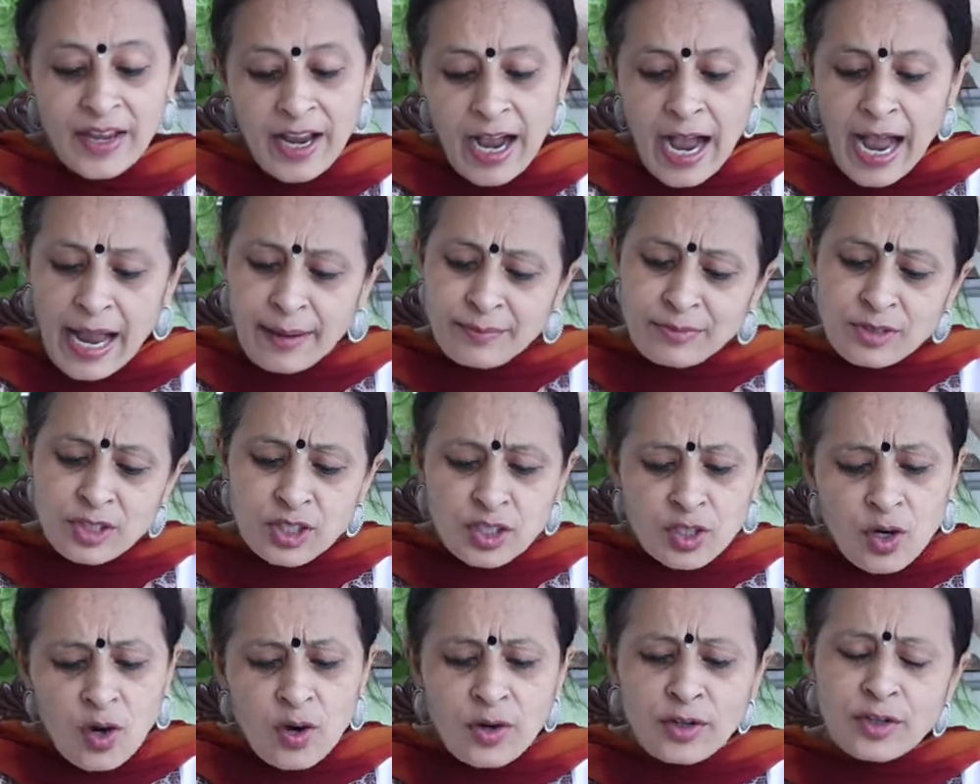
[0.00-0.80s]
I'm
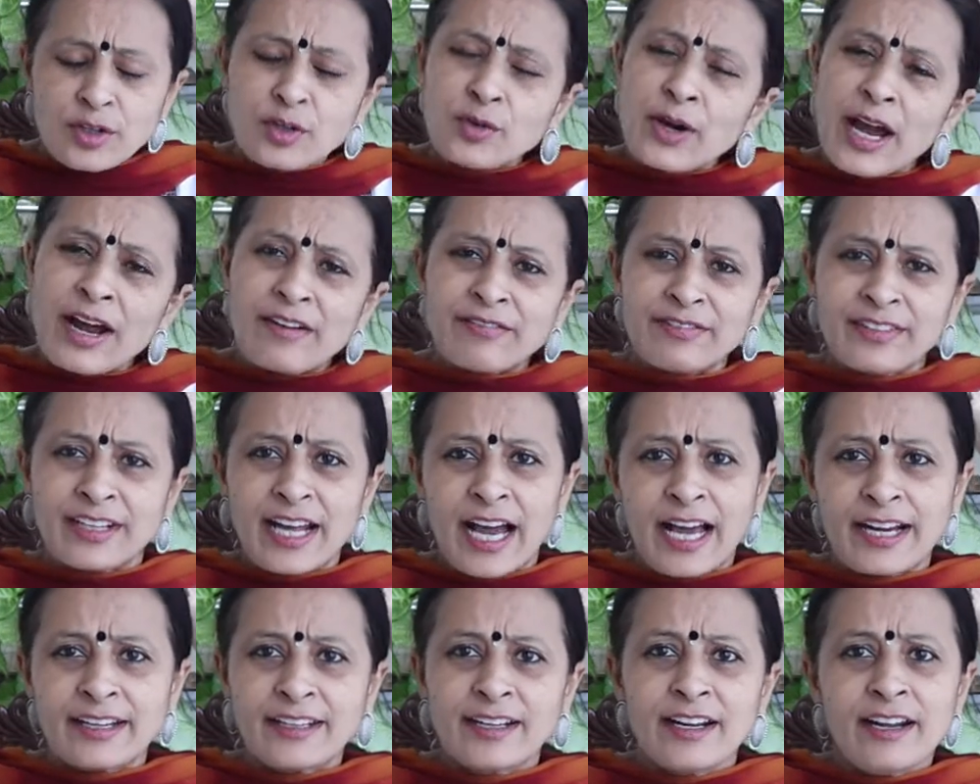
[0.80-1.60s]
sure you have
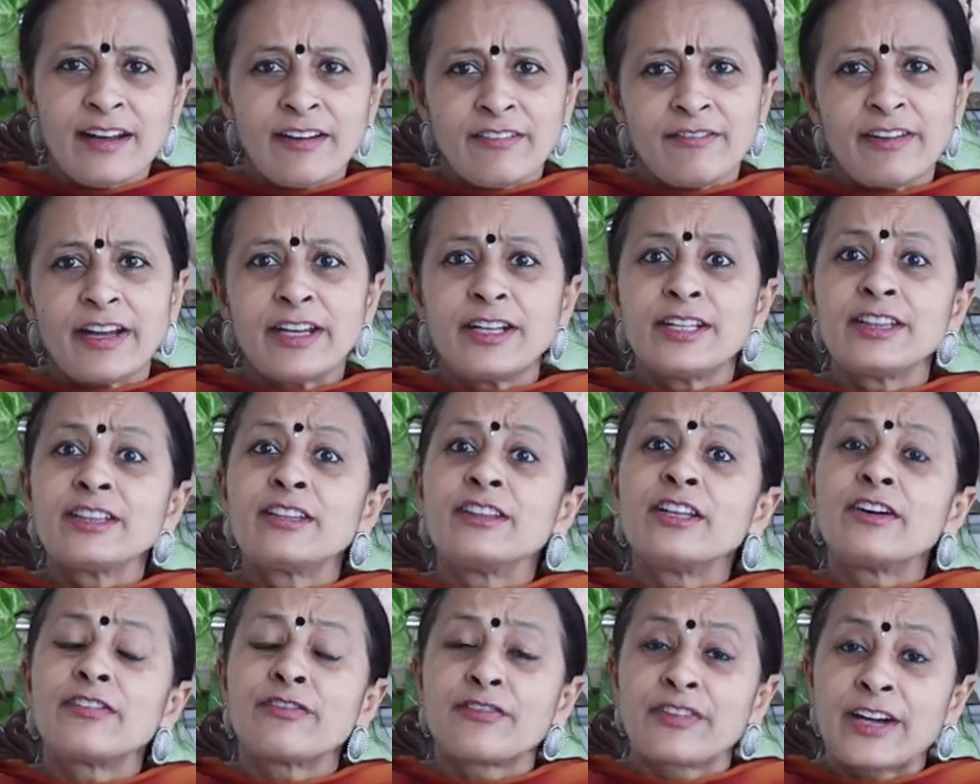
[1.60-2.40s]
done when
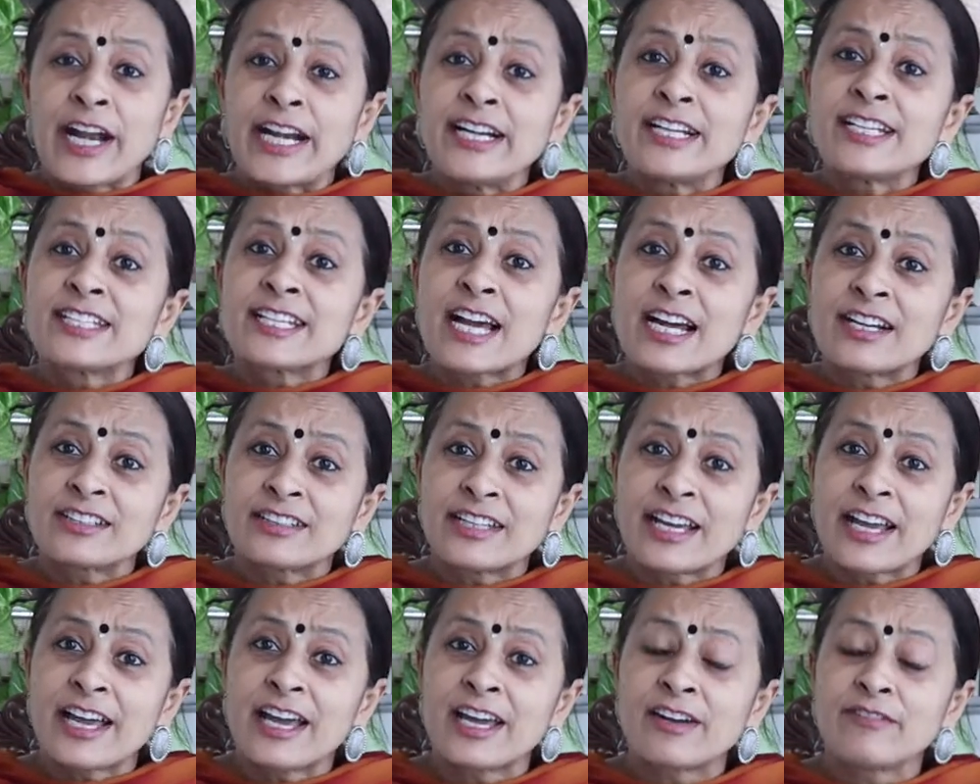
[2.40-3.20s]
the friends are
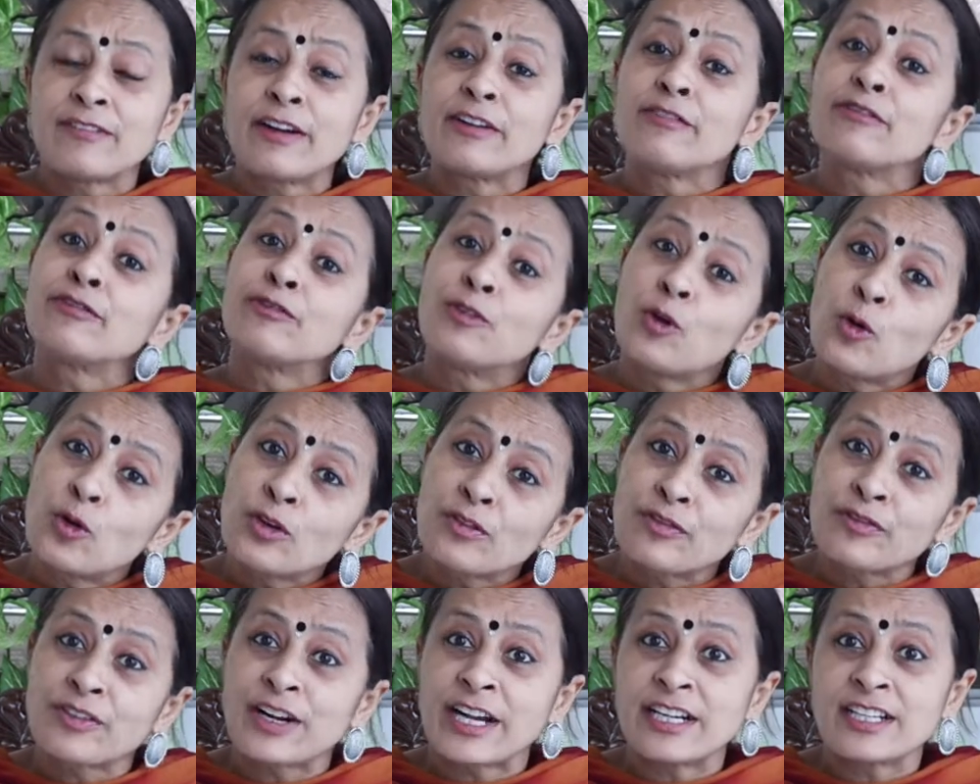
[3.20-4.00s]
there, when 4
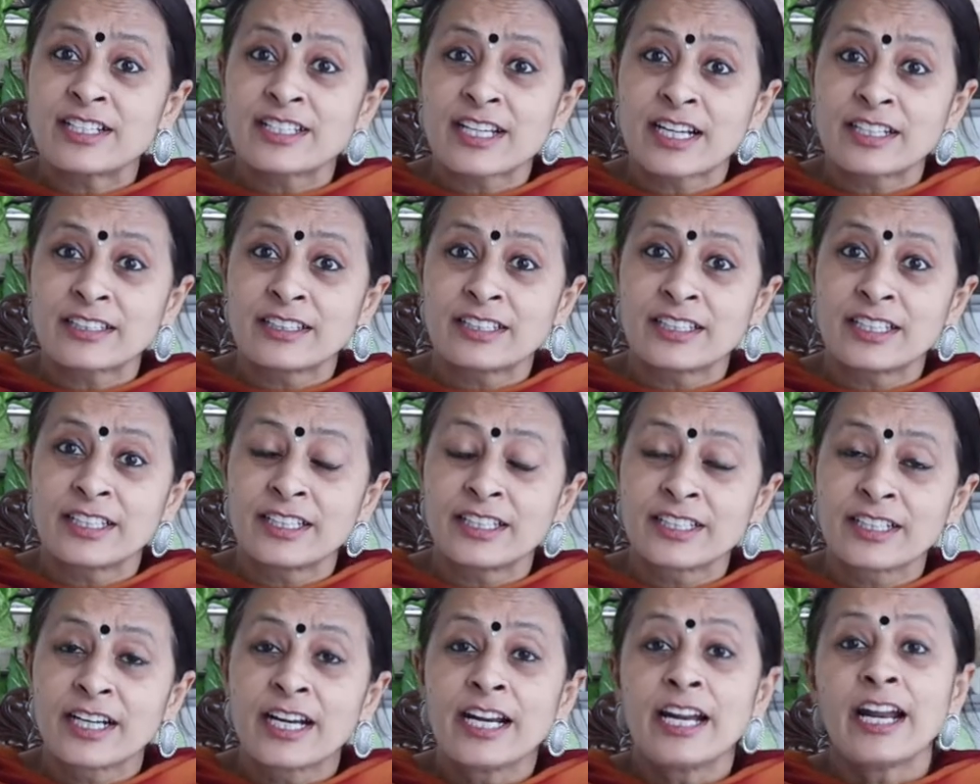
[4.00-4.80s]
friends are
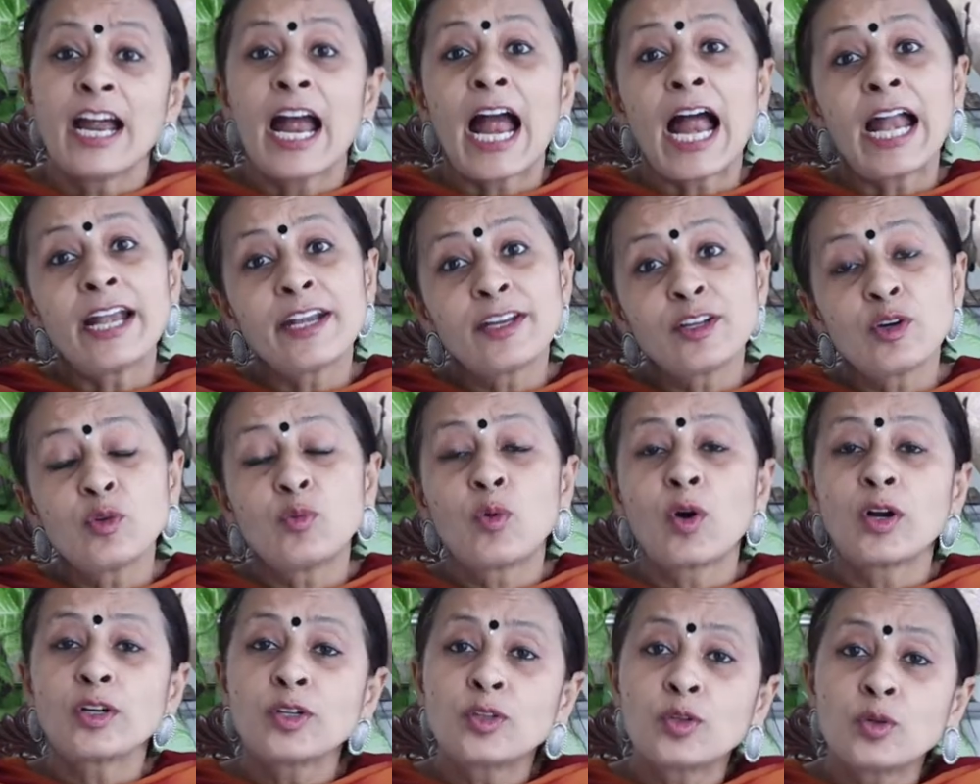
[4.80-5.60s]
there and you
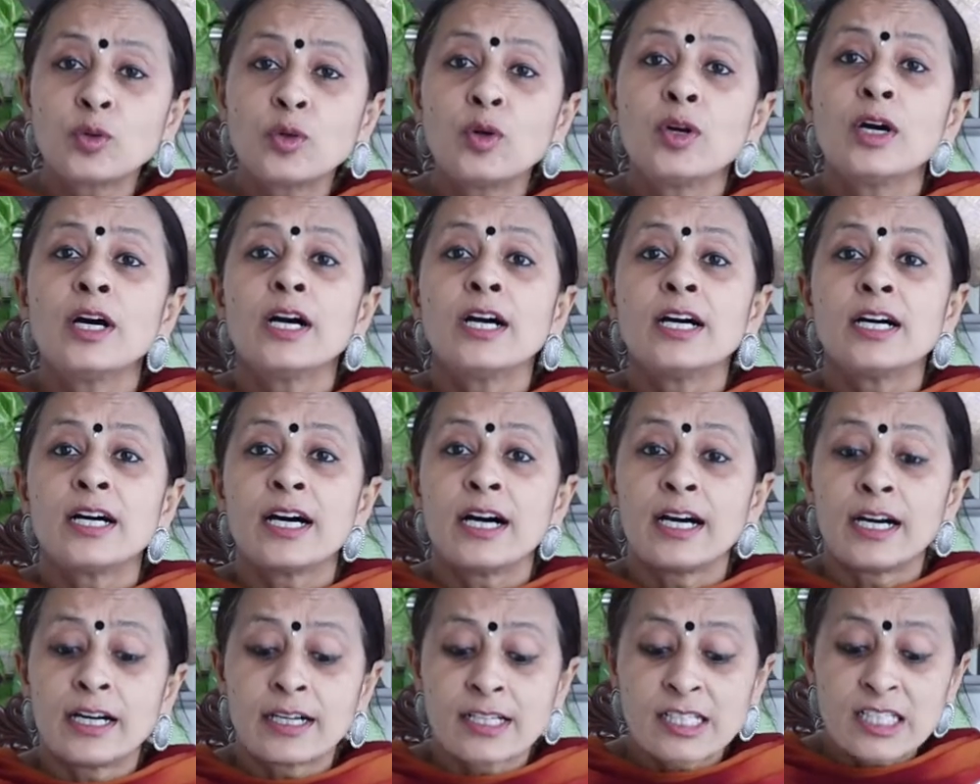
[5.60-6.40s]
want to
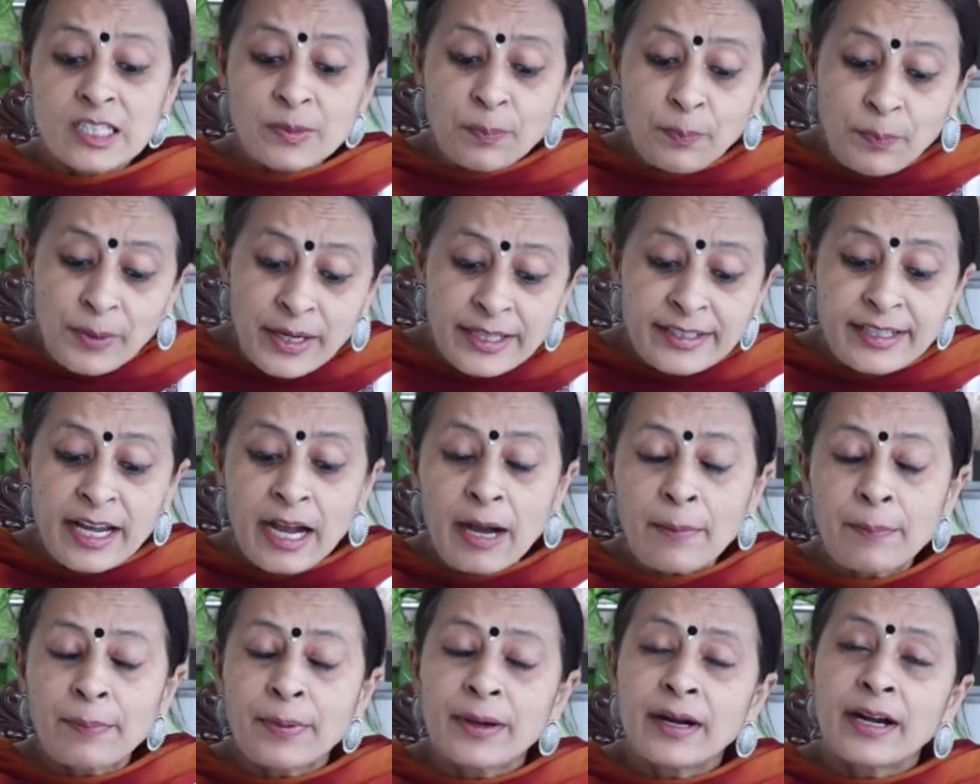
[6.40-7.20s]
split
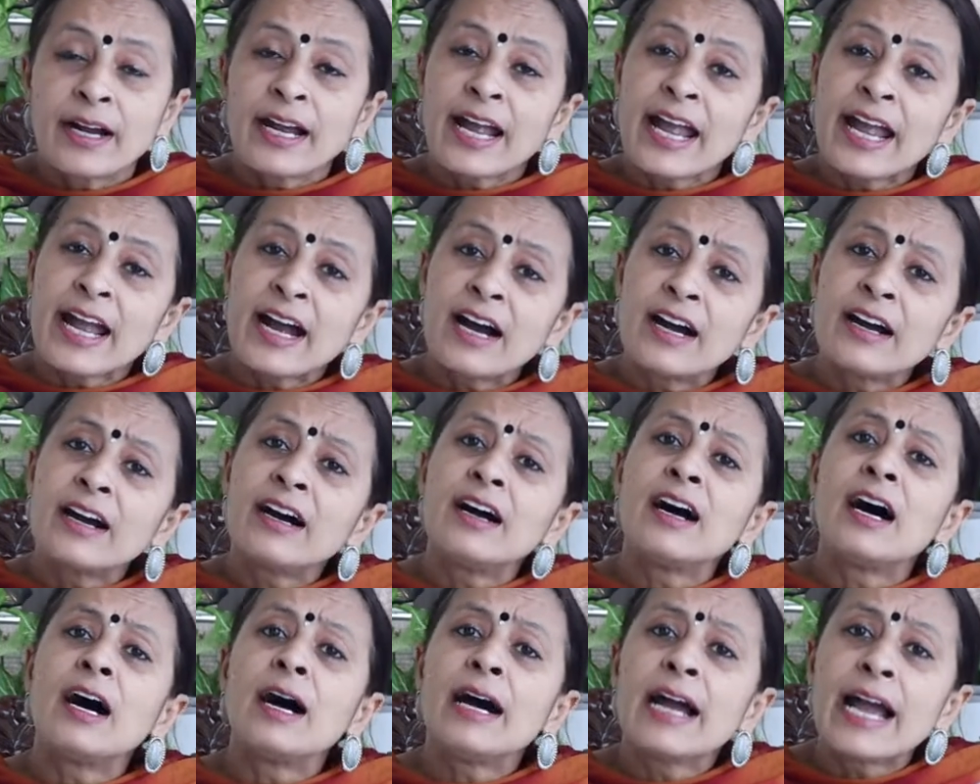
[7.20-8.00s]
up
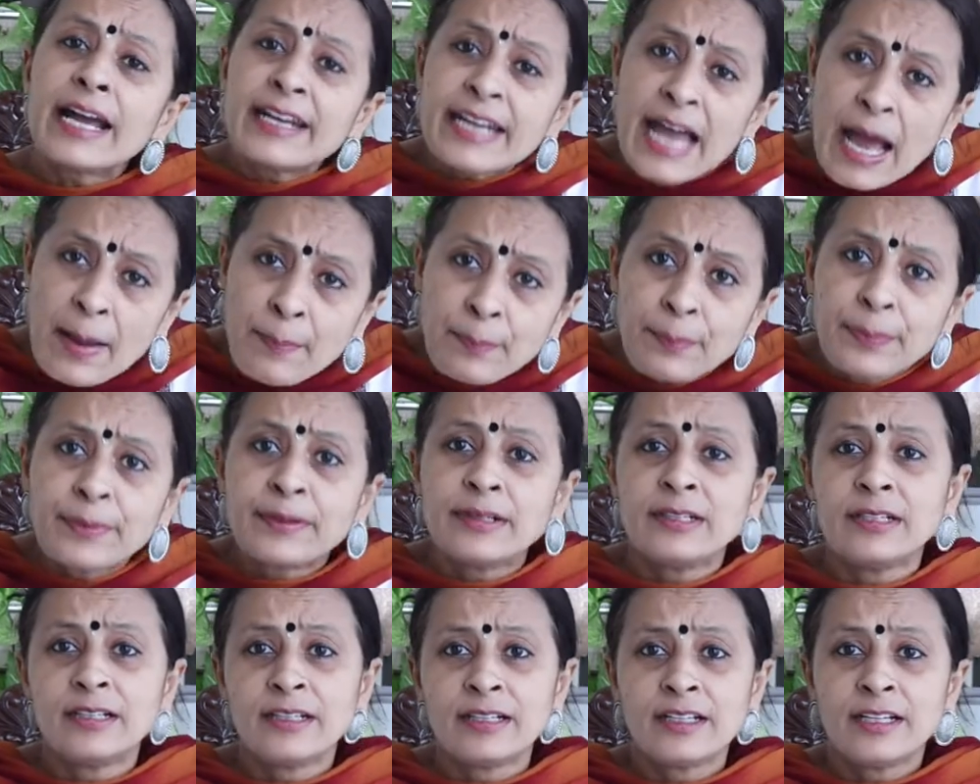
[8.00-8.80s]
an
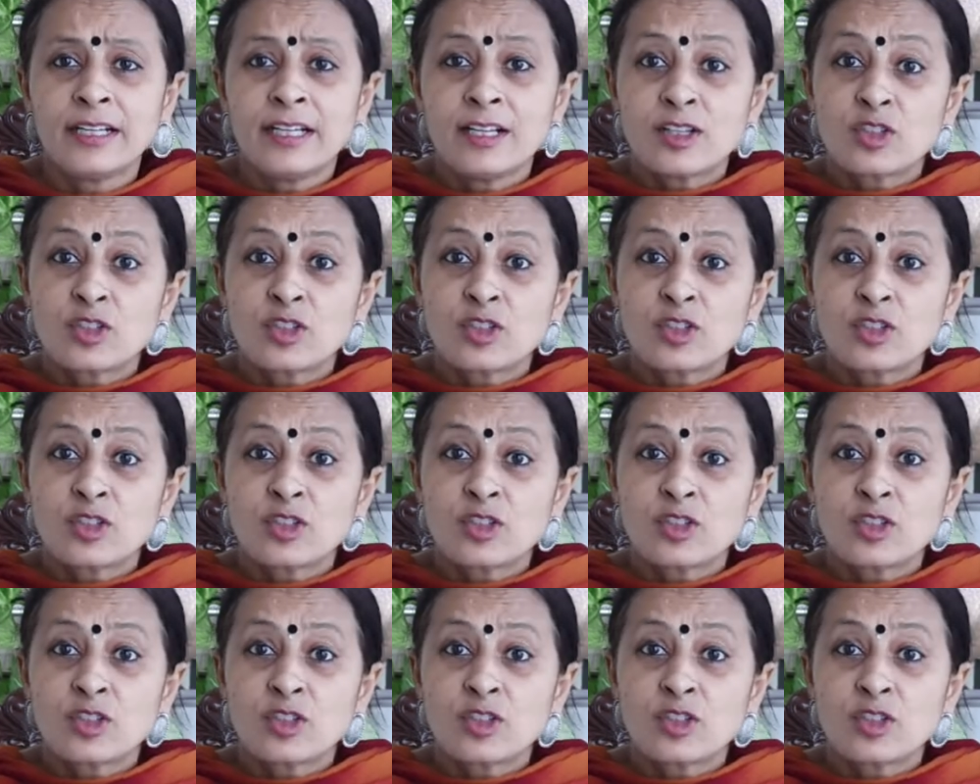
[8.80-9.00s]
apple.